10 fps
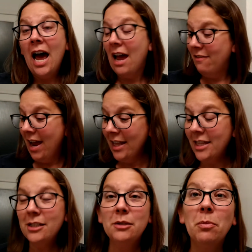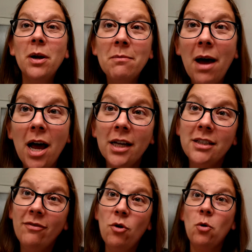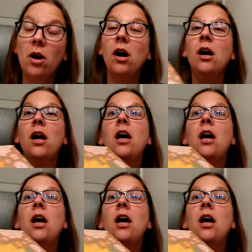I've had this spring box for,